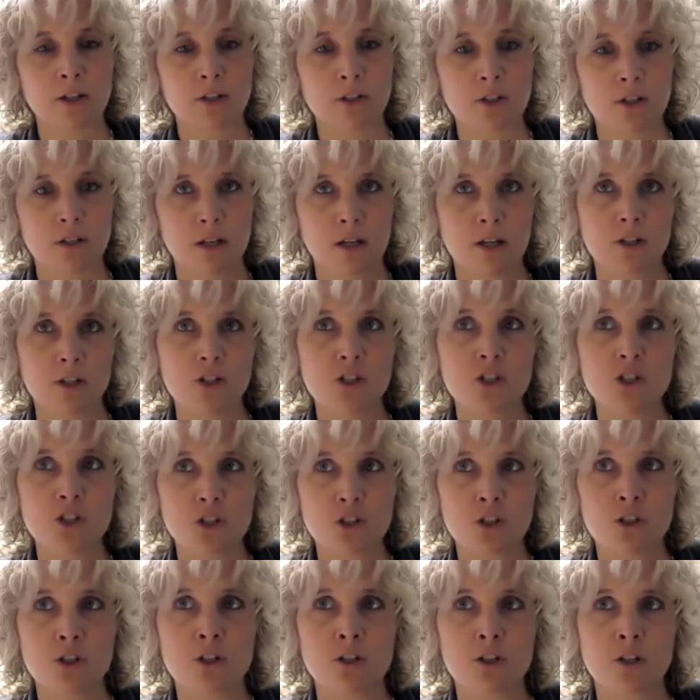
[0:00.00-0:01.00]

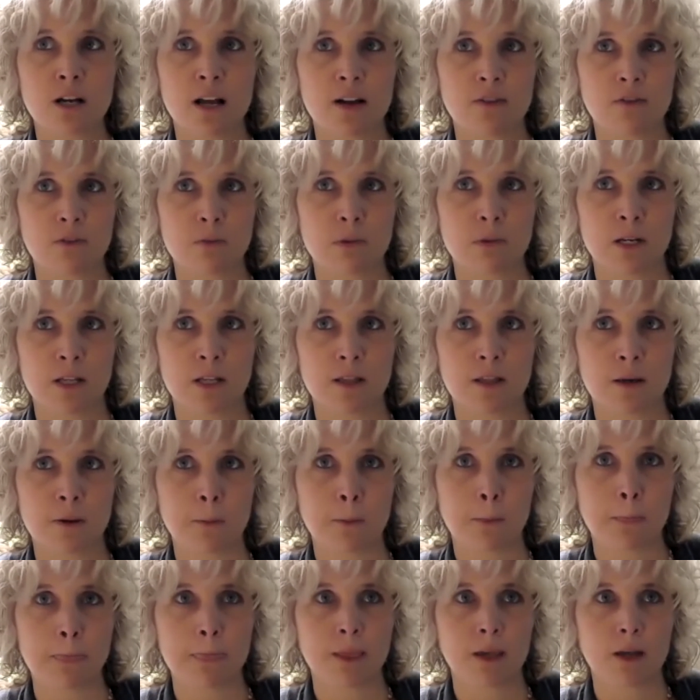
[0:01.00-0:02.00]
assure everybody that
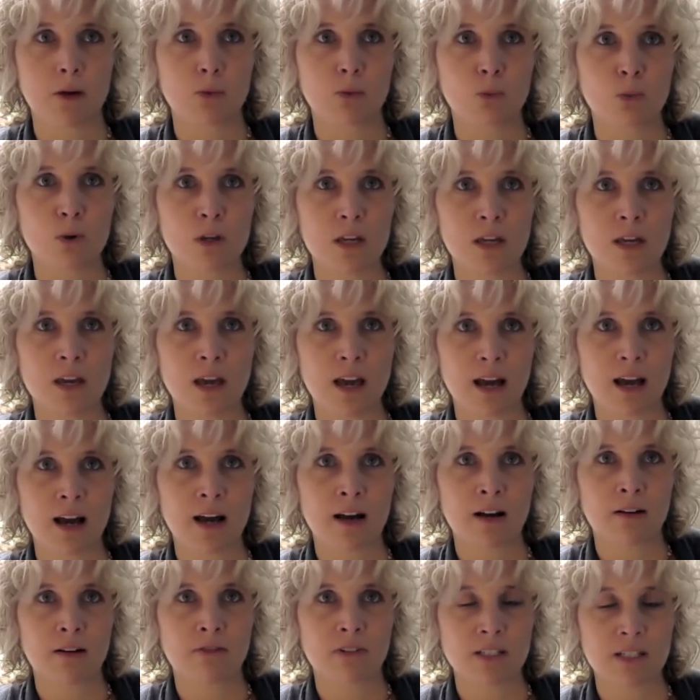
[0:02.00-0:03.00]
we
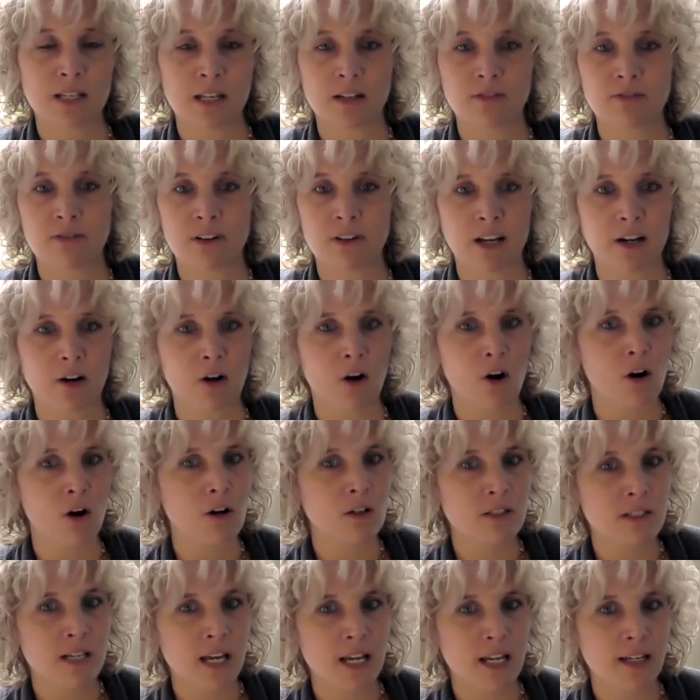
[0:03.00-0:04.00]
have identified all
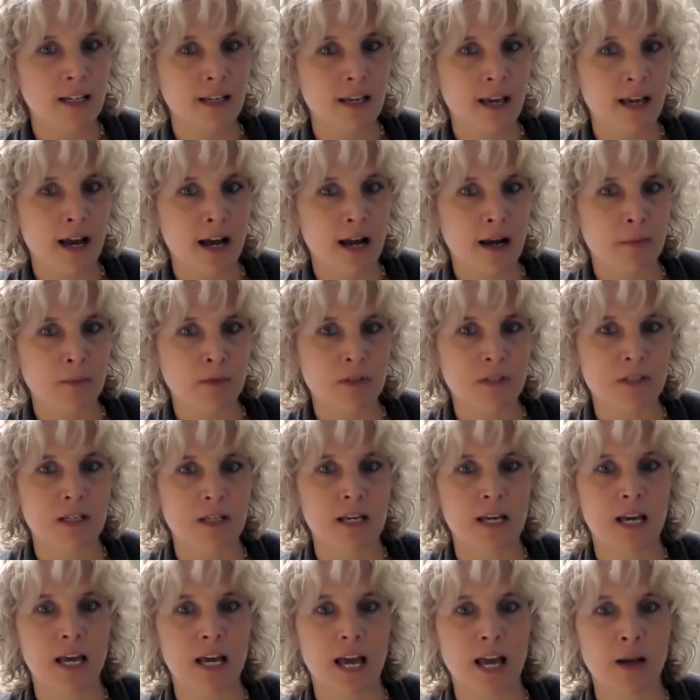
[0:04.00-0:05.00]
data gaps
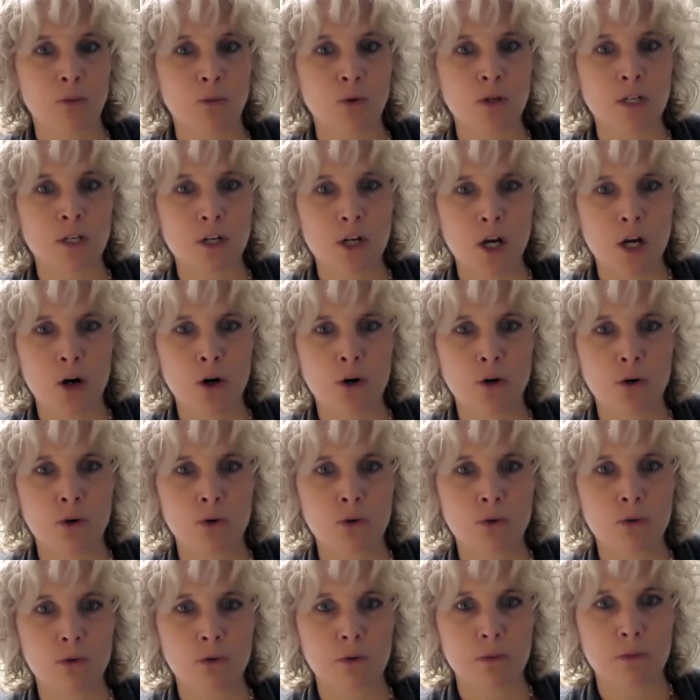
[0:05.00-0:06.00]
and we
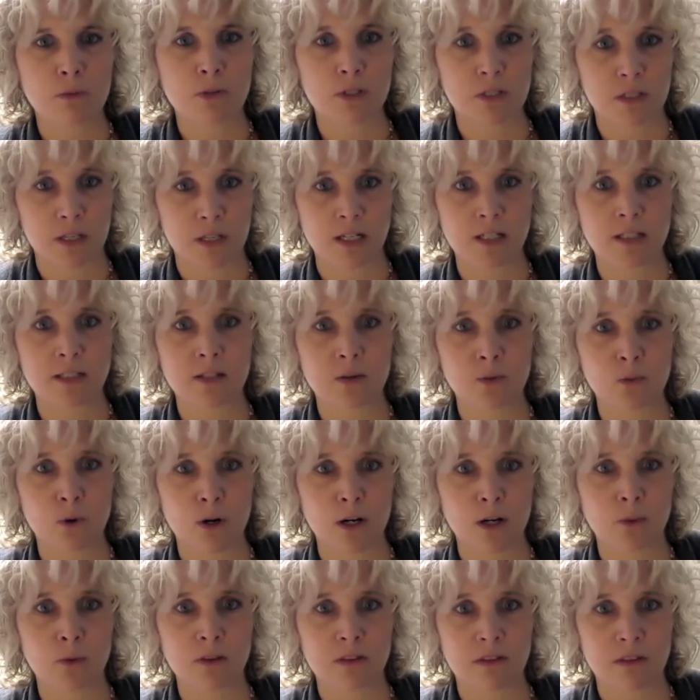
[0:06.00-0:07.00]
know precisely
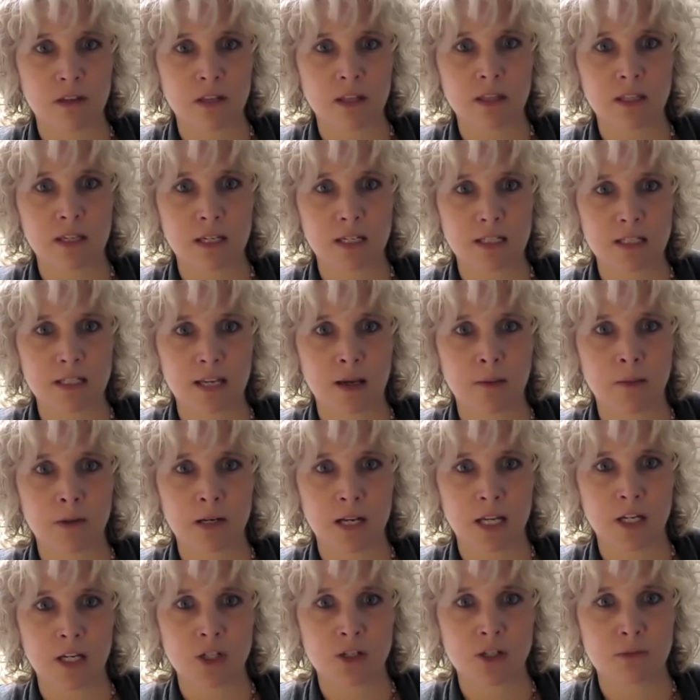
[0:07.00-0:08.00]
where we think the
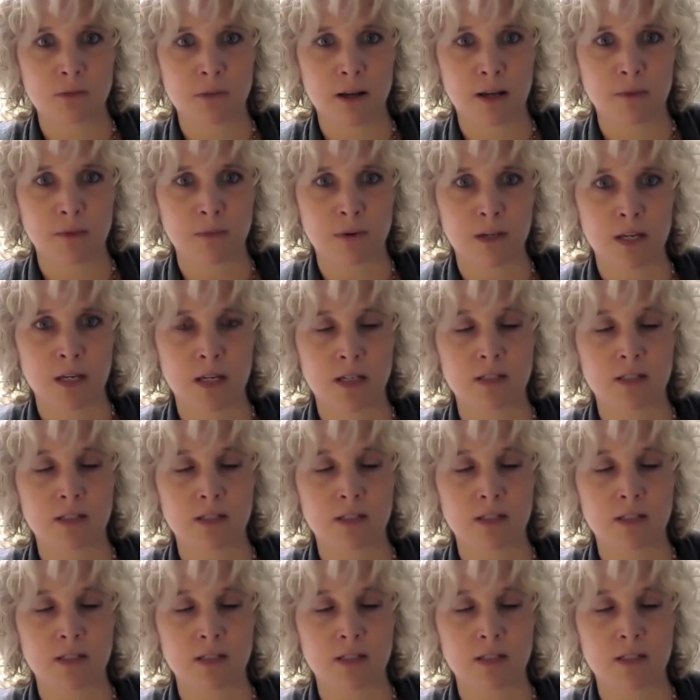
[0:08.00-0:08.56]
contamination might be.